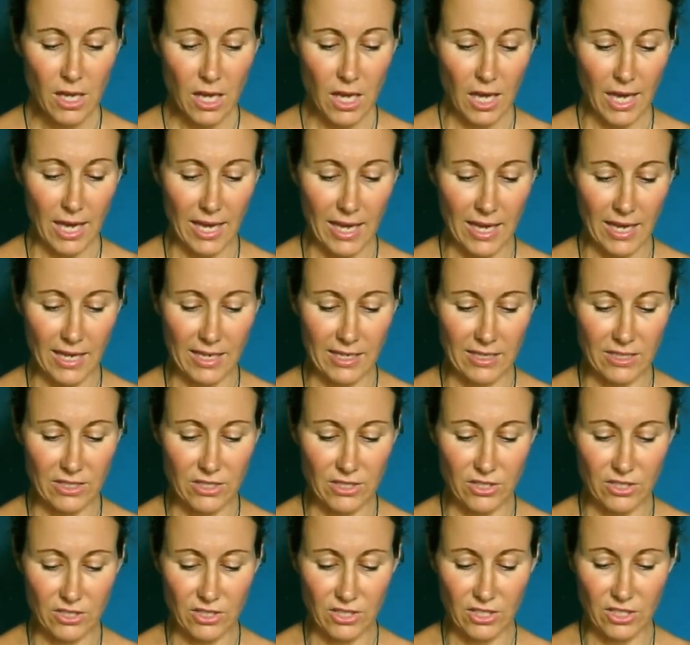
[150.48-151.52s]

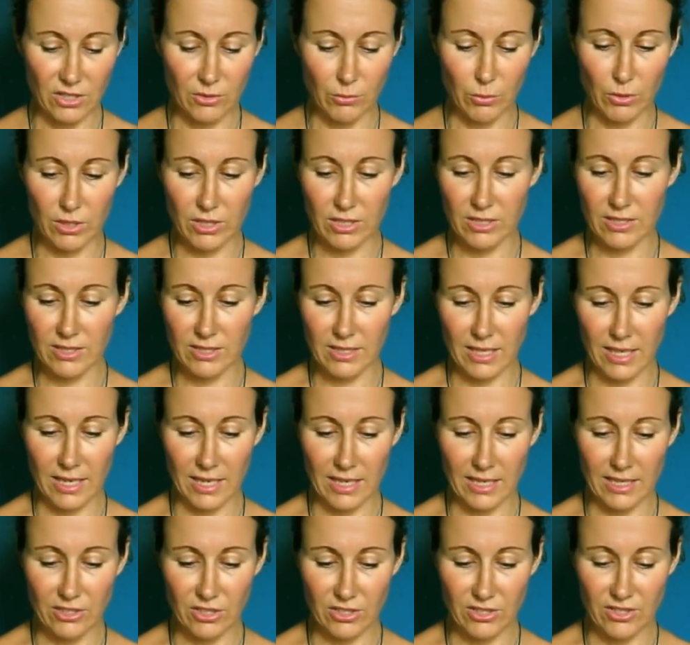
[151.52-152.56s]
and it was
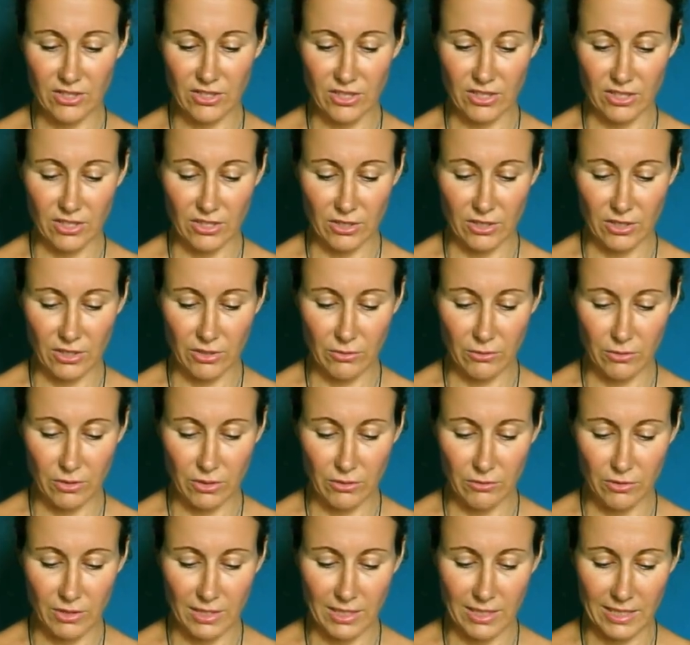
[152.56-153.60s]
just a
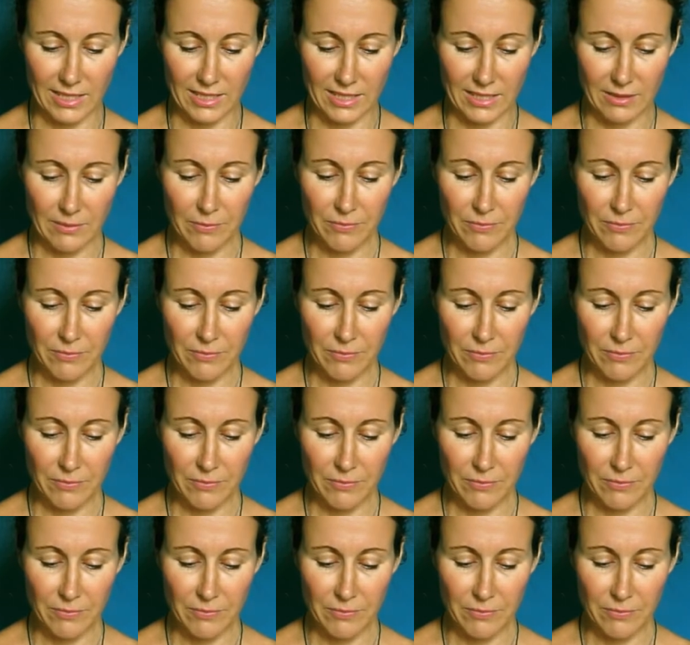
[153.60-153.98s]
really